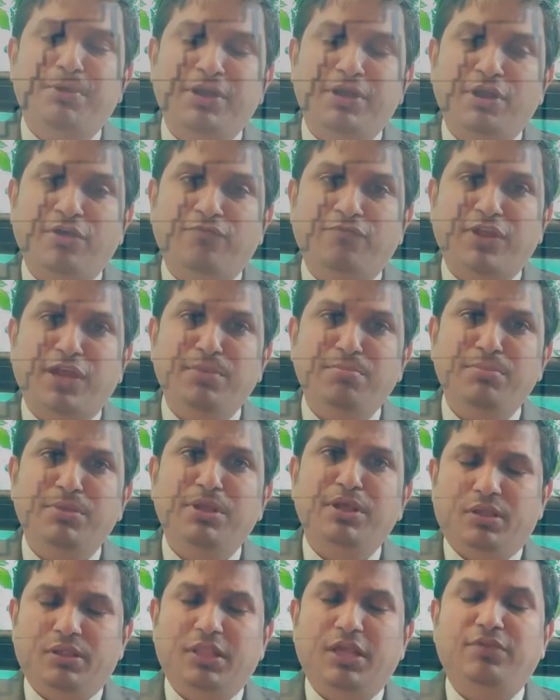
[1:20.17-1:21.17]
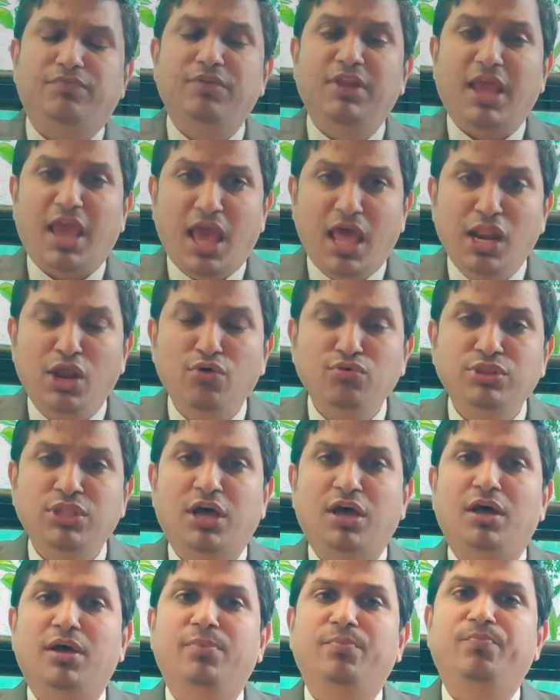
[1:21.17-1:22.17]
period of time, that will allow
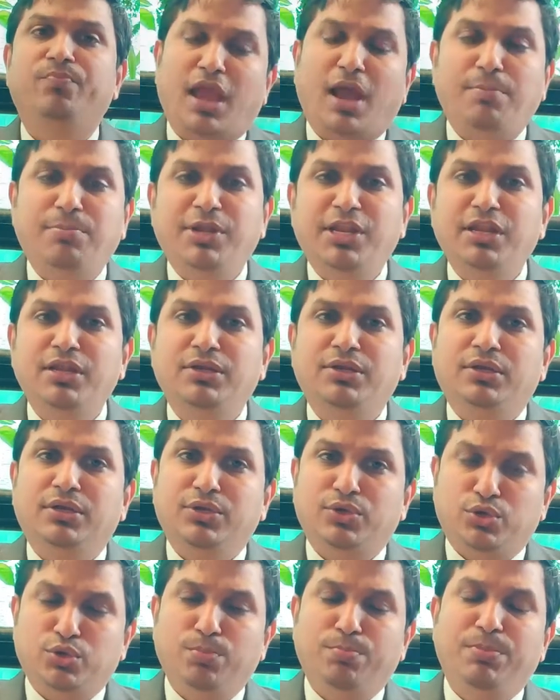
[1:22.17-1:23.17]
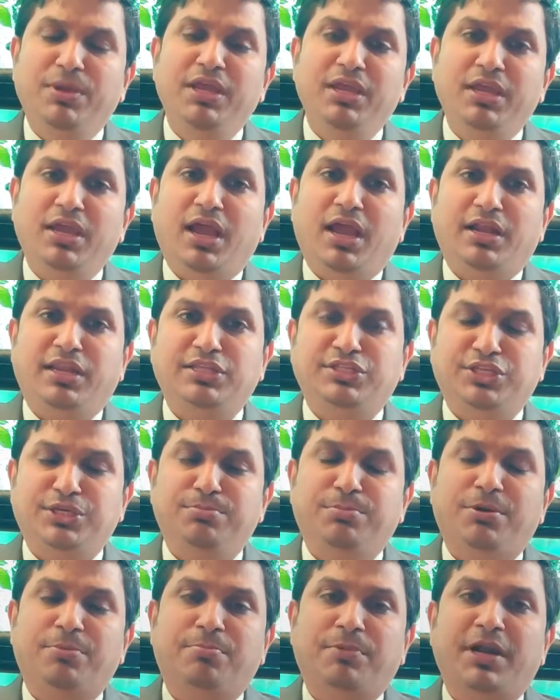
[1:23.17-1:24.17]
the capital to be at a
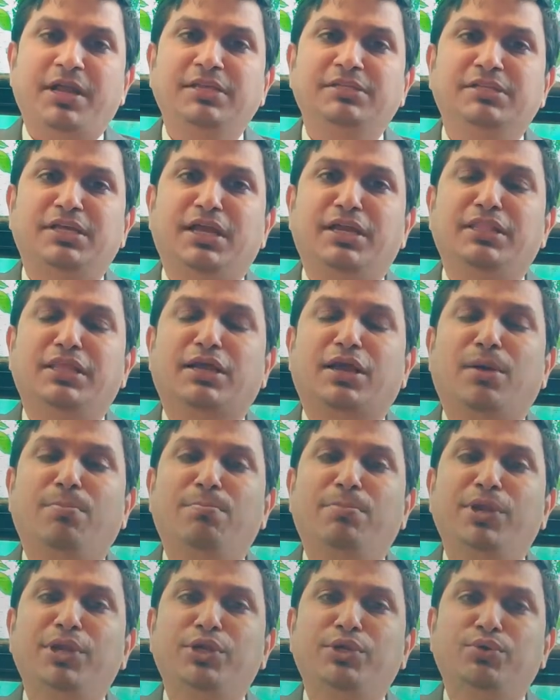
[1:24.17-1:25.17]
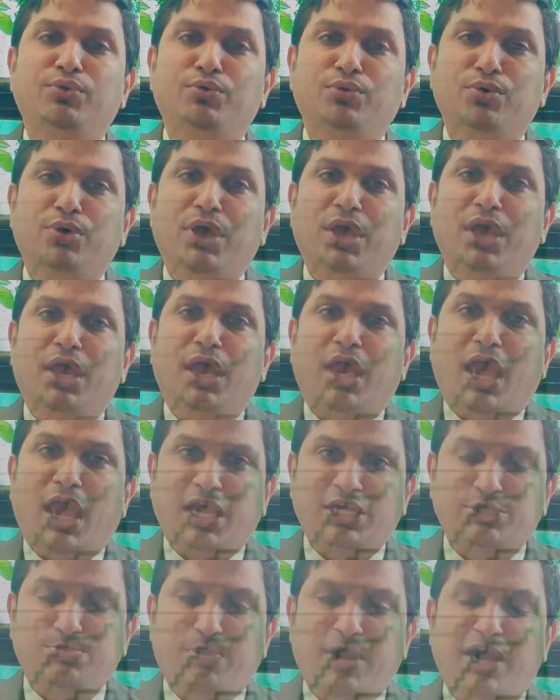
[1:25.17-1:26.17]
cheaper price and the company to
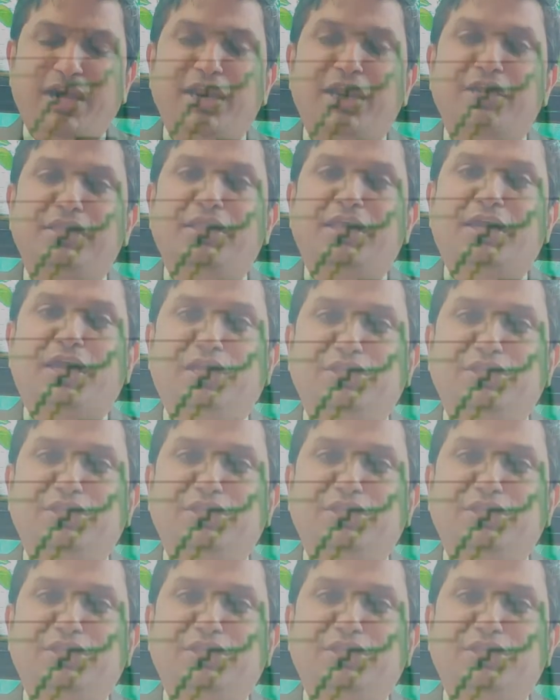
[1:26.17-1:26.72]
expand and the